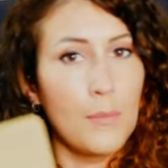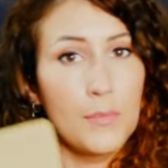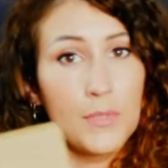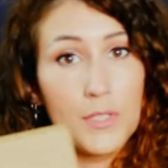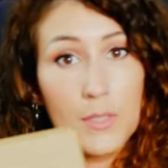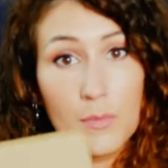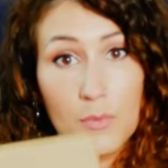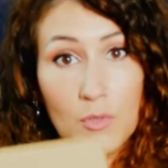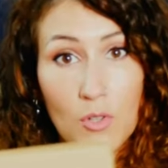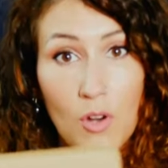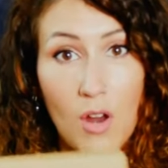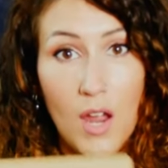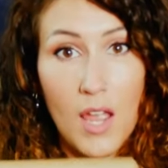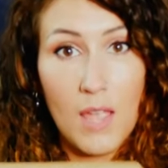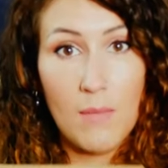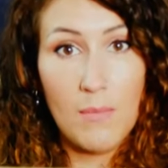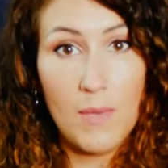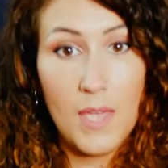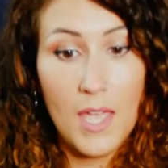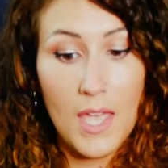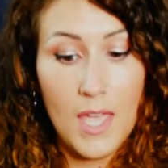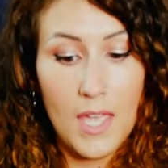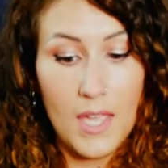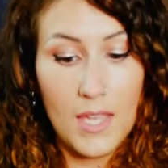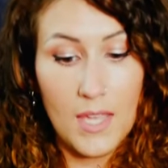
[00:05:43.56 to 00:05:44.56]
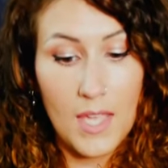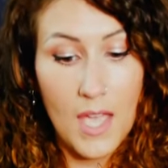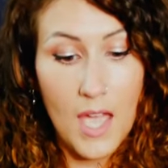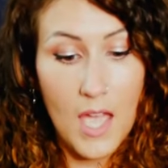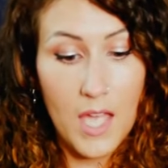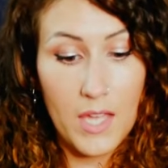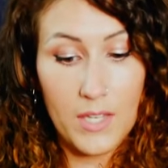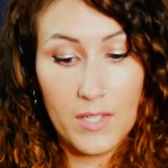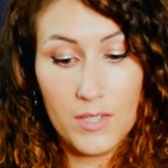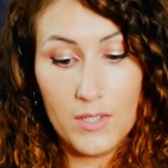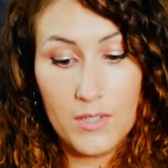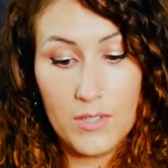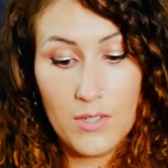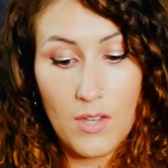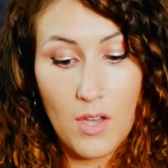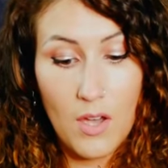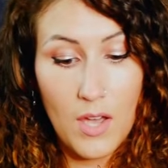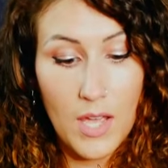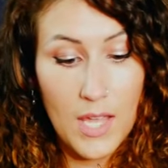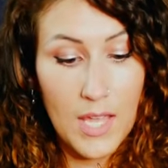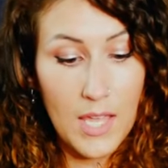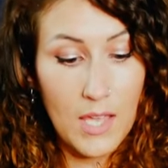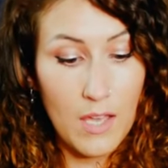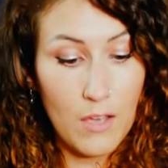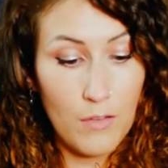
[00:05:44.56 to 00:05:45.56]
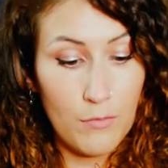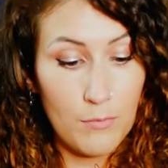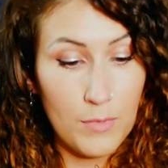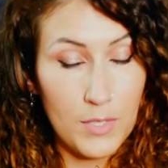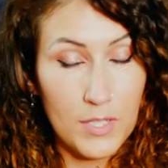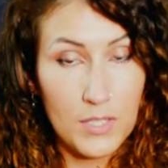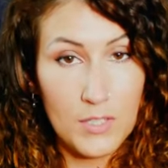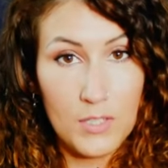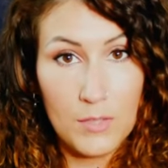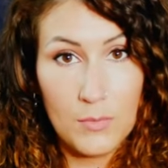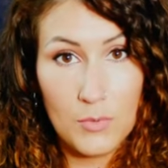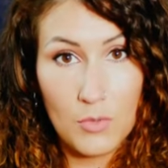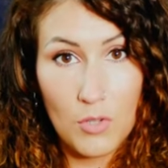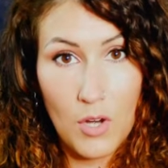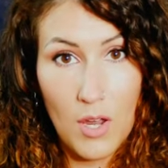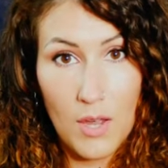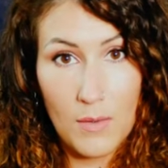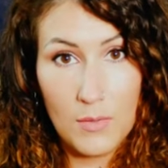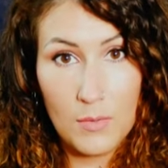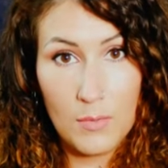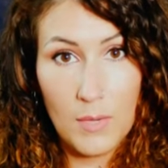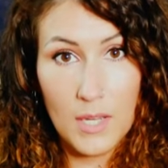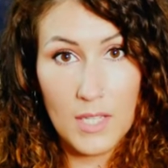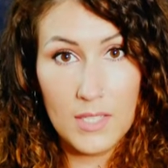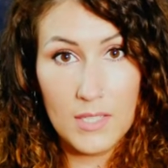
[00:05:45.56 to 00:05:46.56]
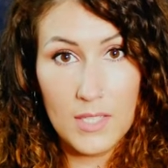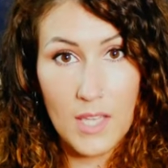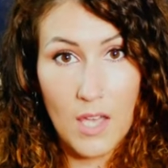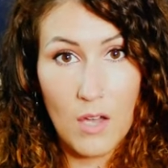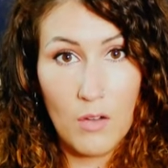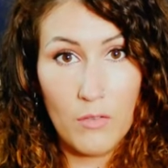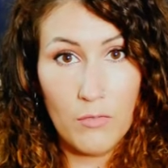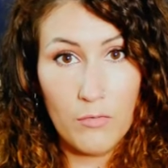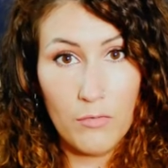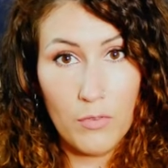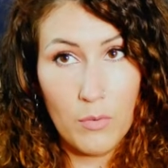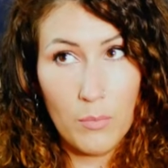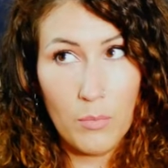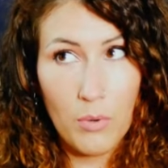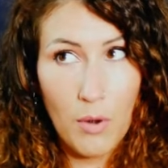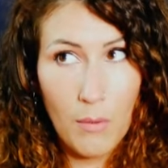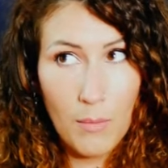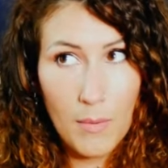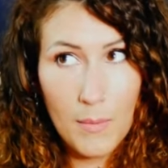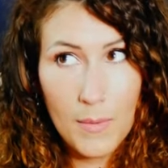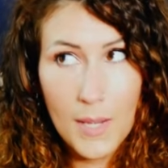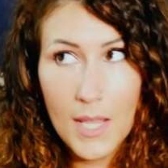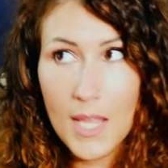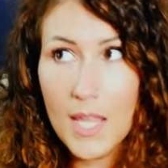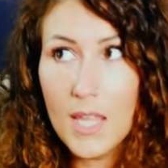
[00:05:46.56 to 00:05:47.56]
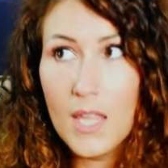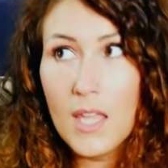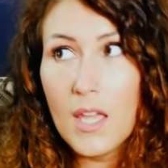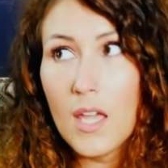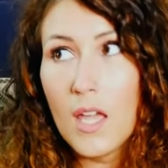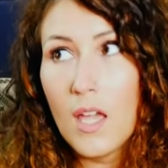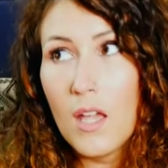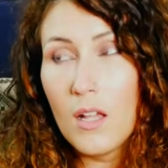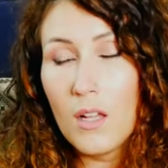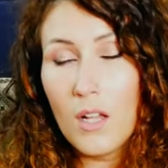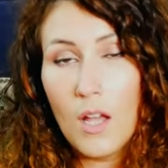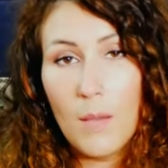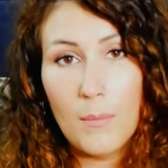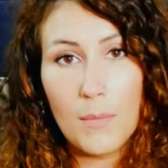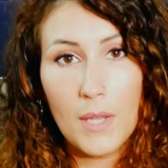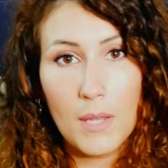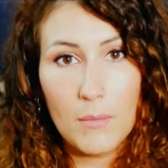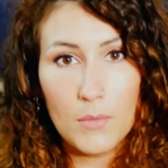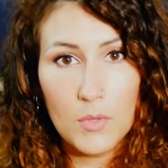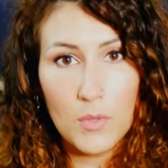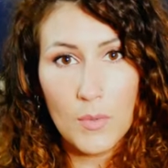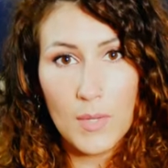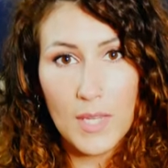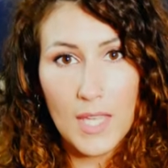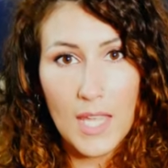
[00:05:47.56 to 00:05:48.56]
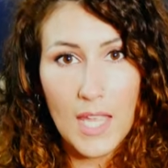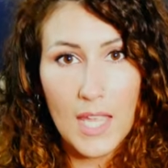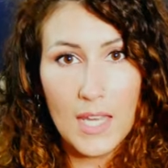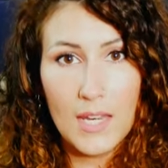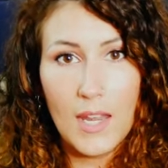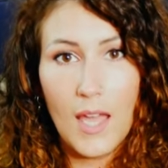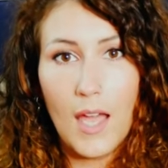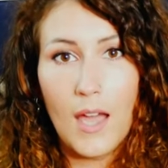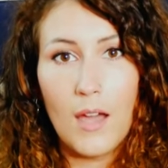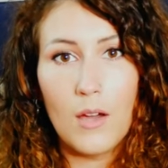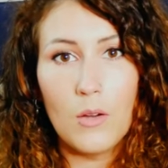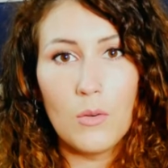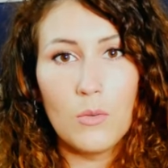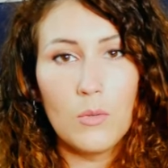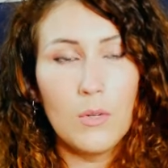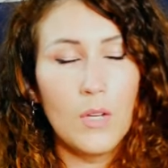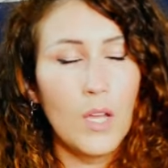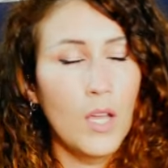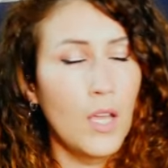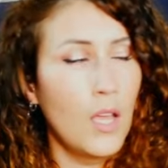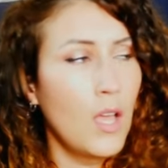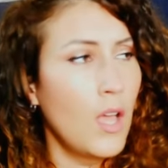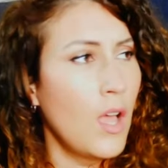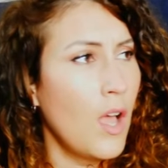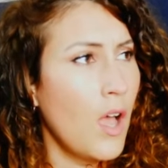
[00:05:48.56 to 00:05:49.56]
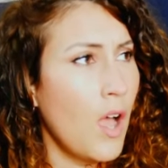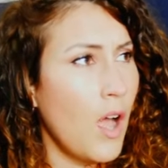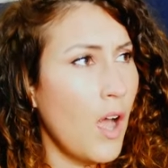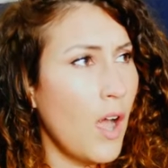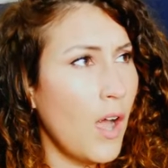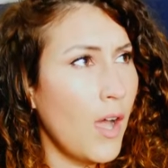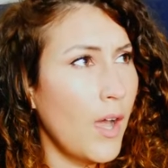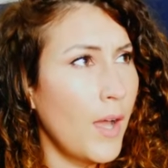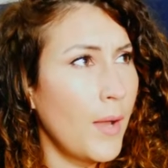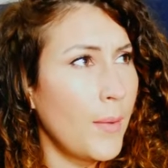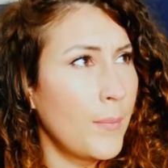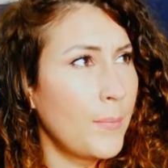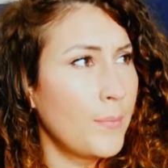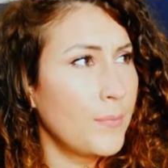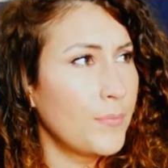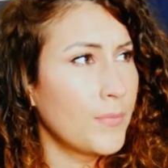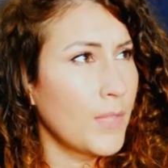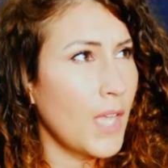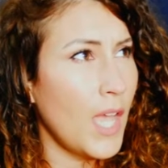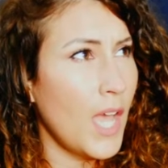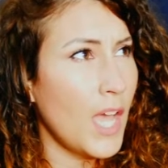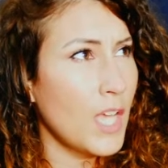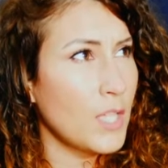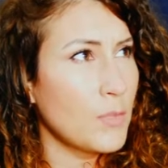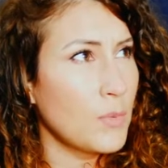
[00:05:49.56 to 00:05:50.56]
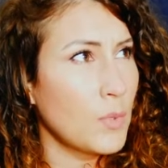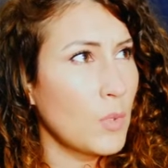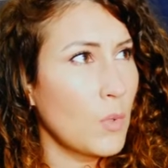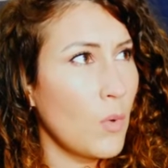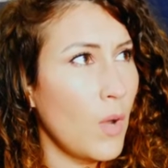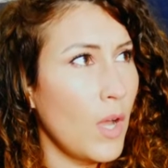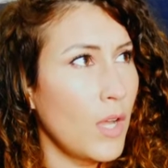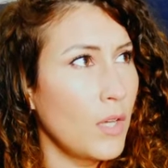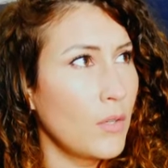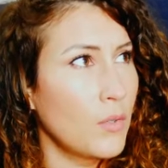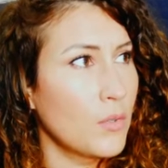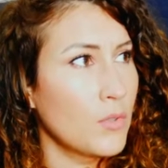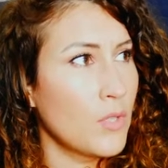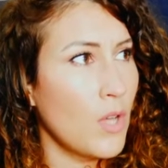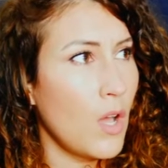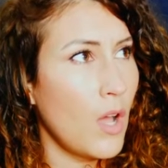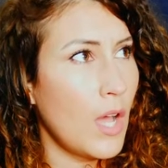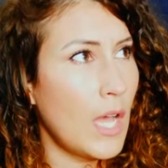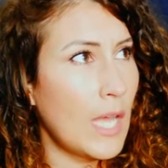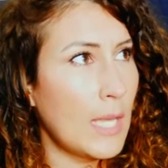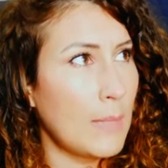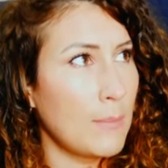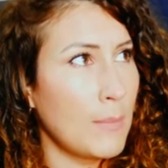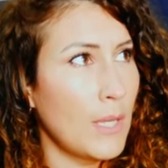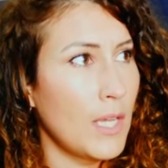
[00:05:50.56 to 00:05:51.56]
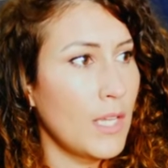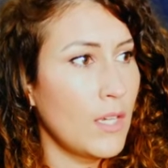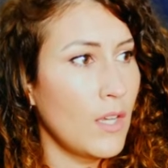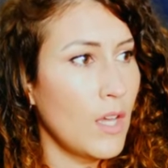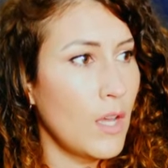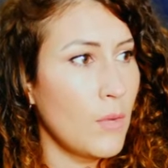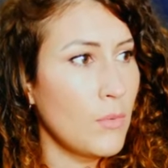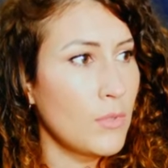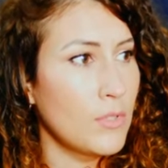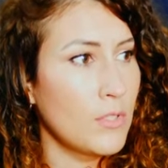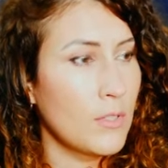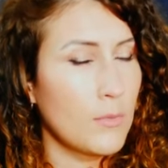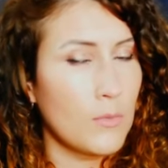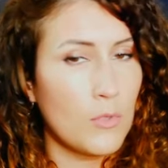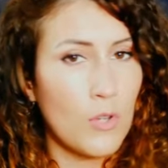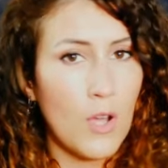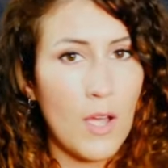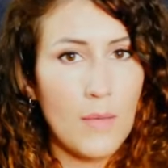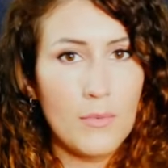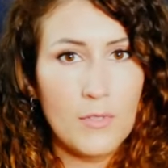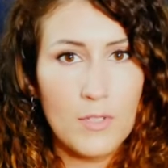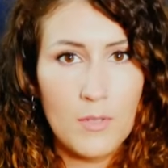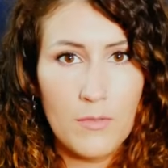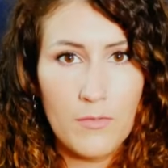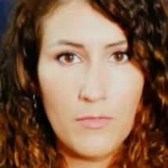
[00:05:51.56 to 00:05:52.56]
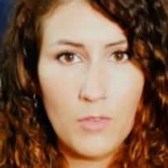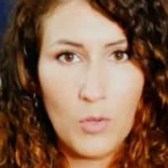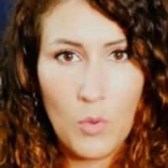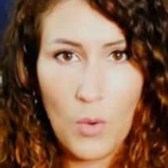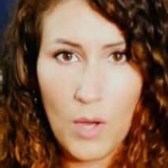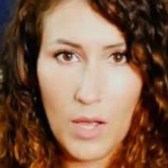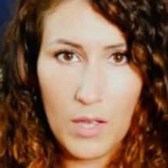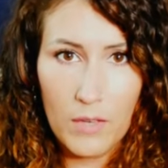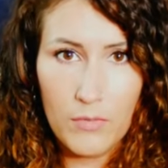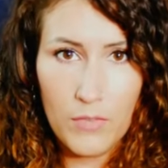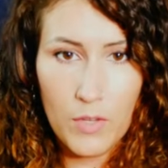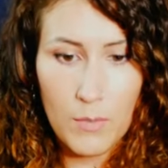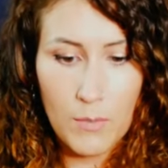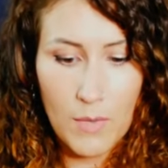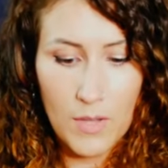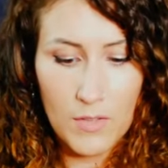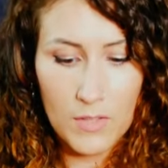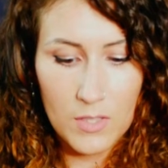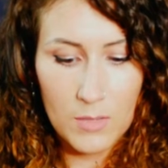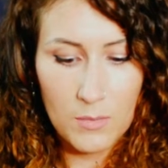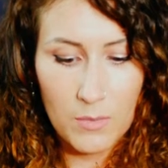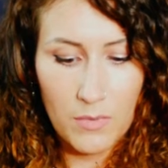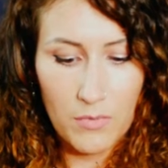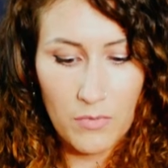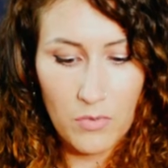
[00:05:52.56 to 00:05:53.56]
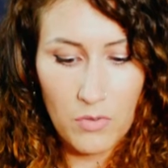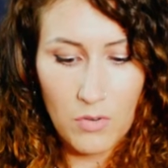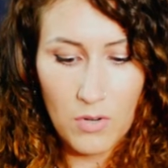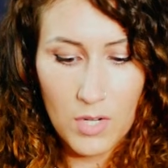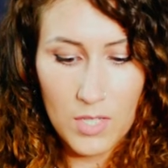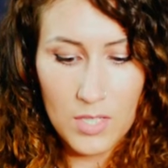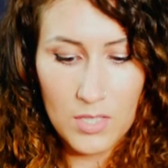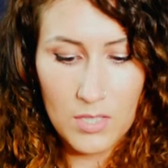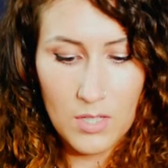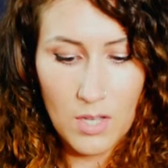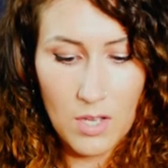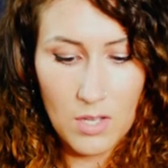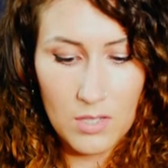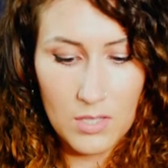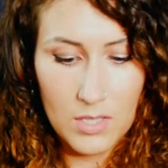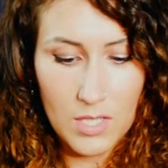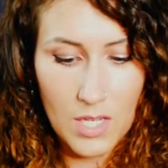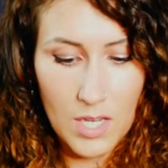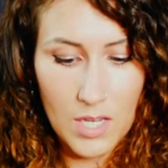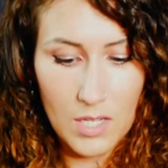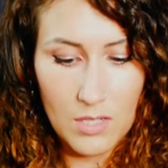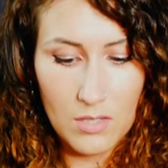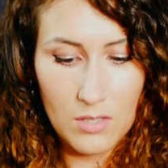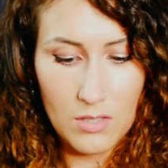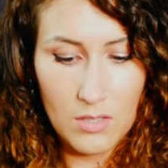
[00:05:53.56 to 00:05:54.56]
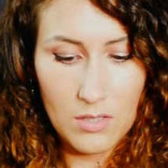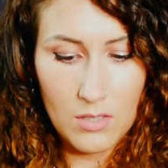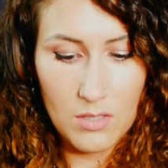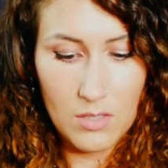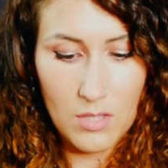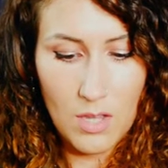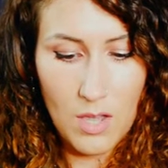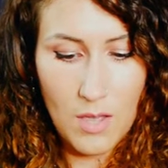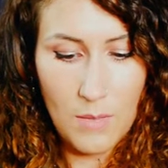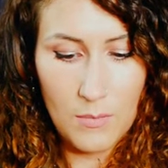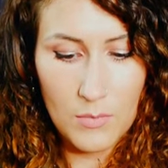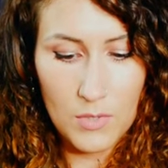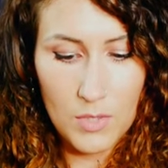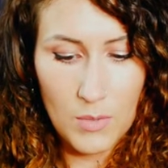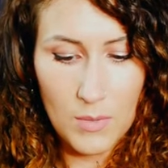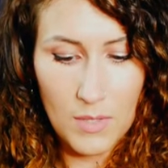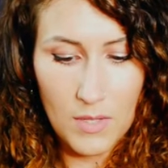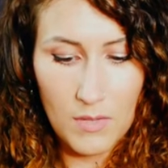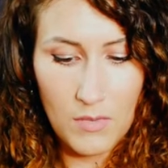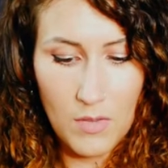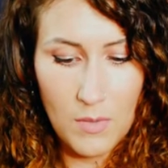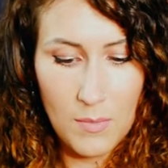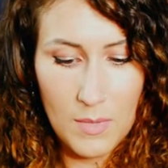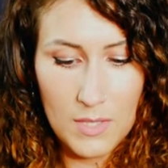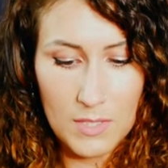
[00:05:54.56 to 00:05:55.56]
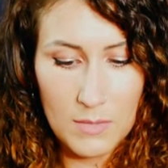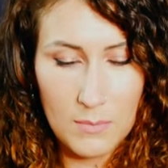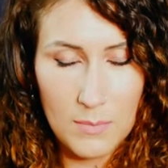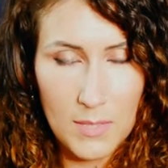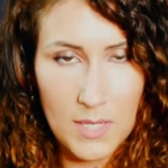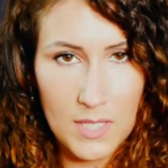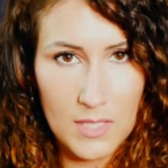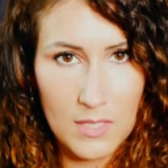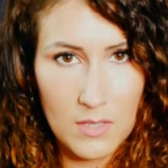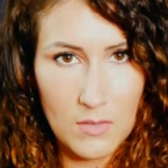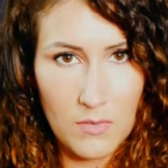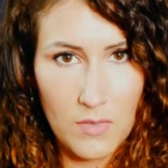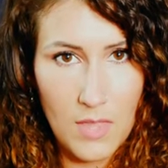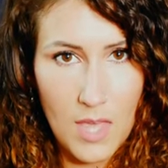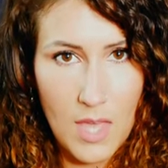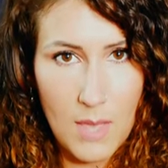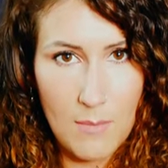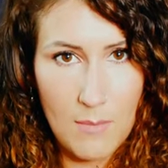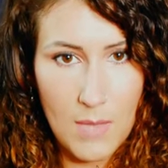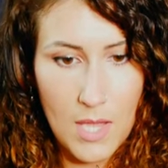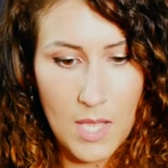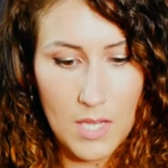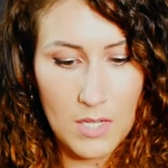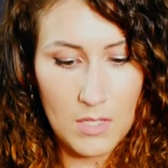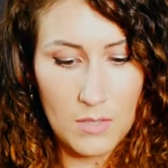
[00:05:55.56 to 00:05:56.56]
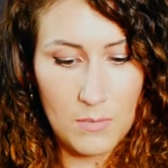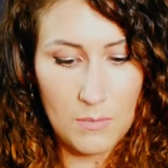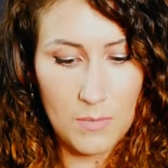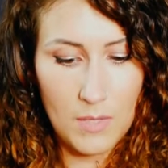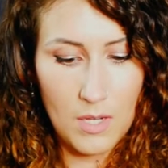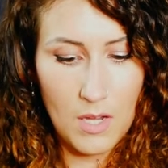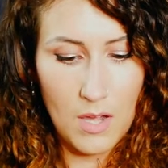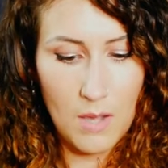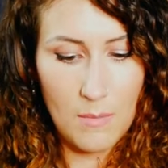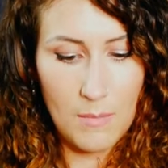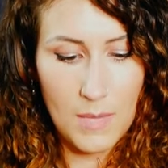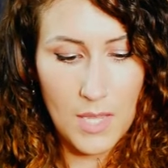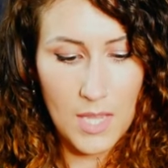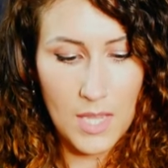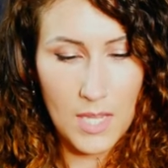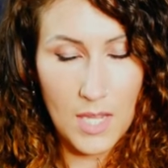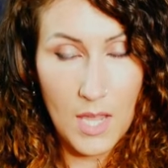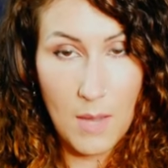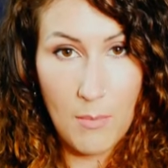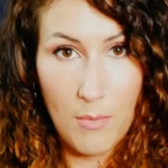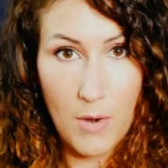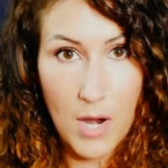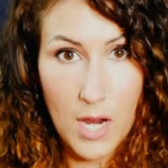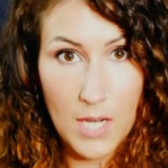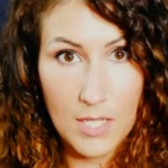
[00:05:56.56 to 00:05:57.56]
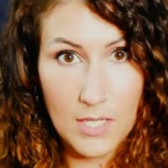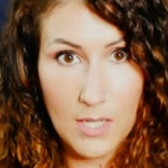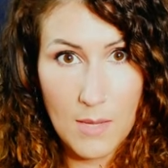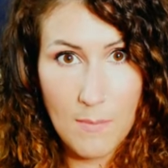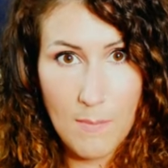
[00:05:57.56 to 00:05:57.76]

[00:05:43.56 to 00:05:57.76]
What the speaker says: subscribing, and I have been subscribed myself for probably coming up to a year now. It has been quite a long time, and I was subscribed to them for quite a few months before I started doing a few bits and pieces for them and becoming a brand